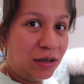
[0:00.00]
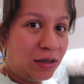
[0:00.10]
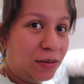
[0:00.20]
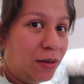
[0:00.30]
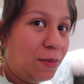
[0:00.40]

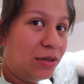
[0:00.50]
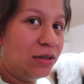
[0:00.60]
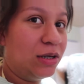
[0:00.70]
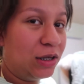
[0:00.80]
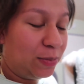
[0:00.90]

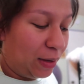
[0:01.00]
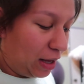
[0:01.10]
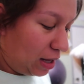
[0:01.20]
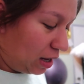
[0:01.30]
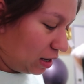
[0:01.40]
messiness,
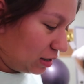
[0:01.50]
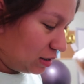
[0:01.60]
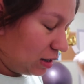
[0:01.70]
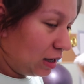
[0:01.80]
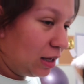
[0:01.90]
but
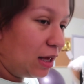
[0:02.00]
honestly